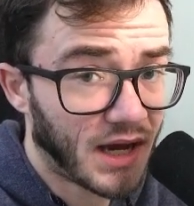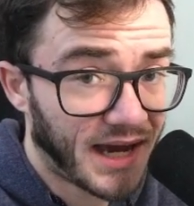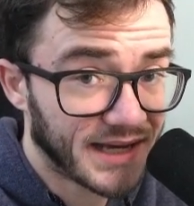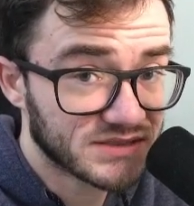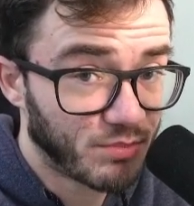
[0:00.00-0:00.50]

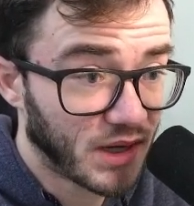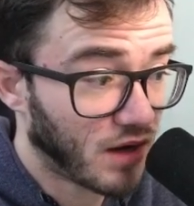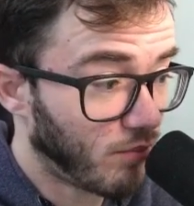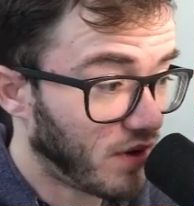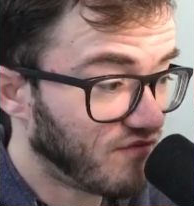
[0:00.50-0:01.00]
has been
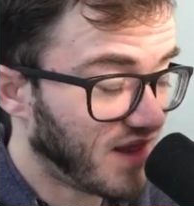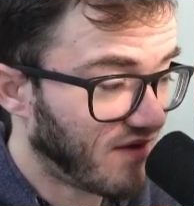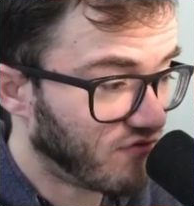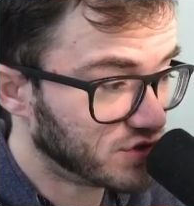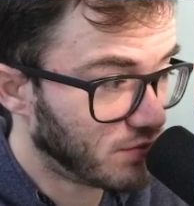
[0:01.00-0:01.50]
above the
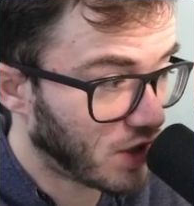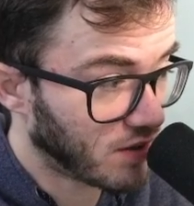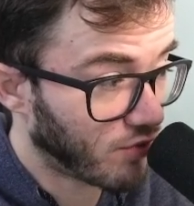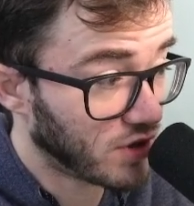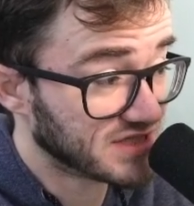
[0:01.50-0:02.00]
average
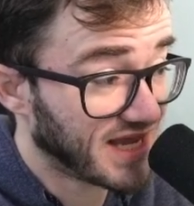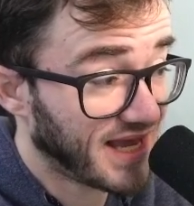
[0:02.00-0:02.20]
market price.